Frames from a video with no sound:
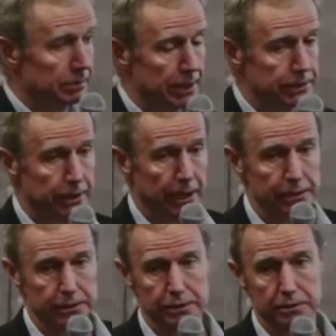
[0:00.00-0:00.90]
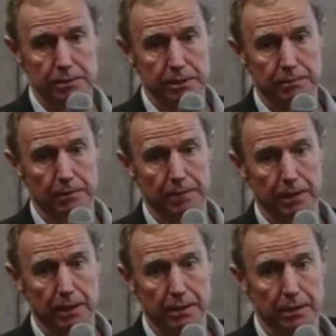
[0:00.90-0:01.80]
education is the most
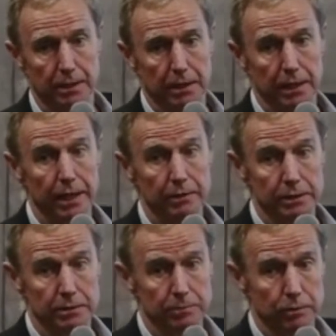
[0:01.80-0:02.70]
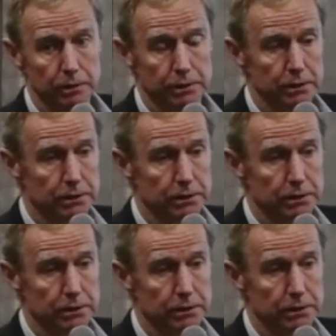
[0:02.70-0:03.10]
popular area supported.